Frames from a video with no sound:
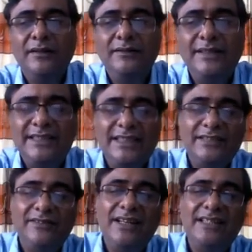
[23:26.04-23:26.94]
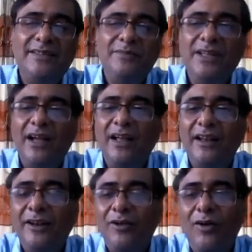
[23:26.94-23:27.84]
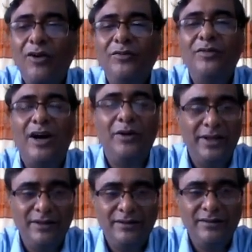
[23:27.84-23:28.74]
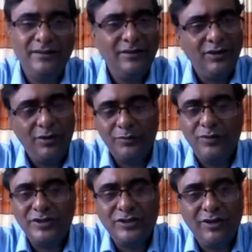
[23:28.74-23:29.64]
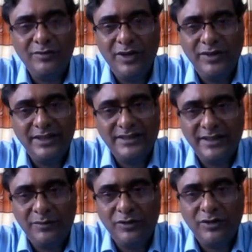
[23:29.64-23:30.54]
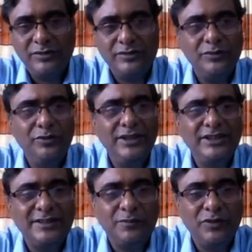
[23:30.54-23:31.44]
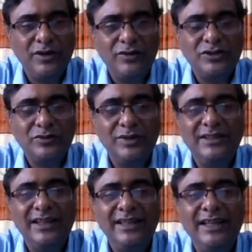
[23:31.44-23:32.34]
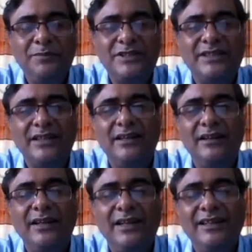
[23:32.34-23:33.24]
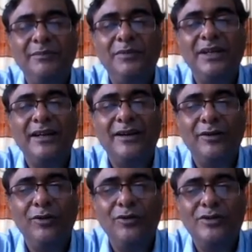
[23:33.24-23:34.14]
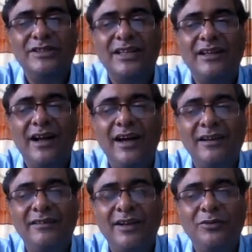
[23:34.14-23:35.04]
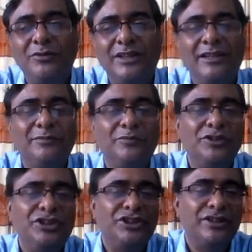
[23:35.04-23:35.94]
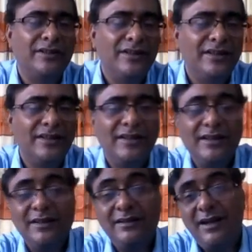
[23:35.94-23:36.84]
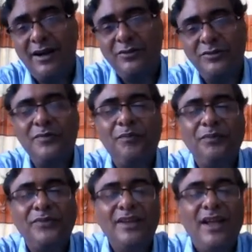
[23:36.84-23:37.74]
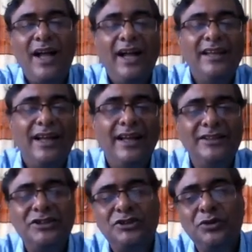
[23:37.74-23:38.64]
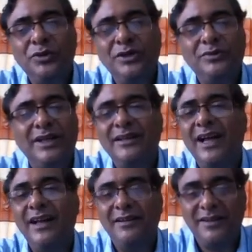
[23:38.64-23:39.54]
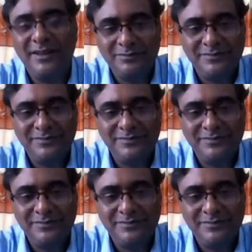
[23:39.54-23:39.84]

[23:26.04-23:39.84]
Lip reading: this is relatively long vowel. Of course, long vowel there is double dot, which is pronounced with the lips in a relatively close and unrounded position. Now, I showed you the diagram.